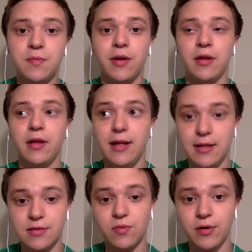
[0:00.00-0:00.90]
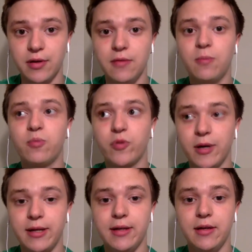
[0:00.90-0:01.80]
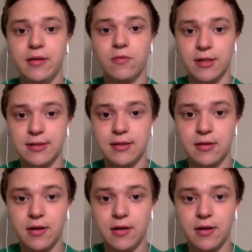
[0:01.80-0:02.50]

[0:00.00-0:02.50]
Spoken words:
but it is really pretty recent.